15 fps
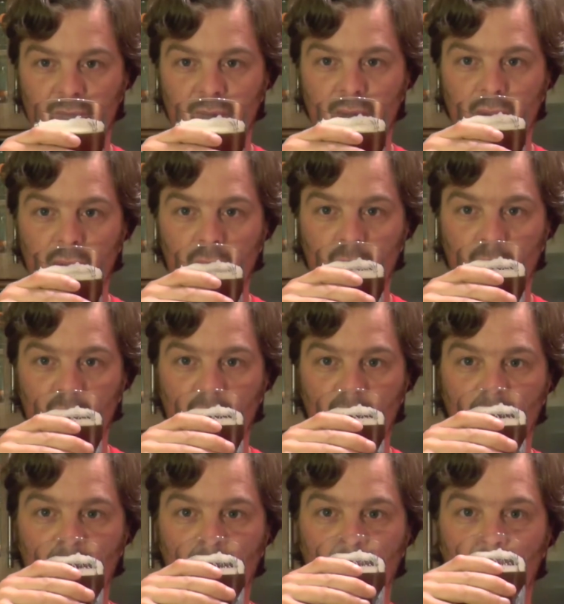
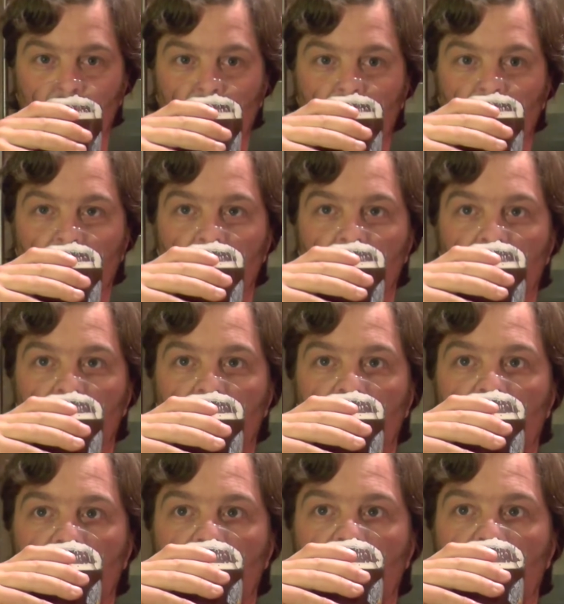
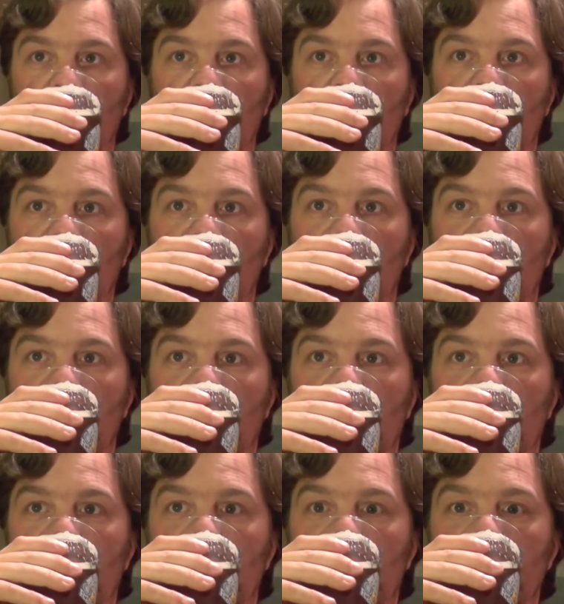
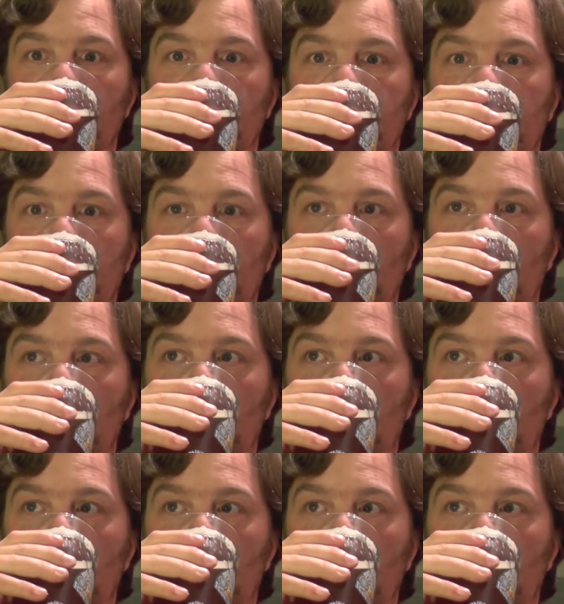No one is speaking in this clip.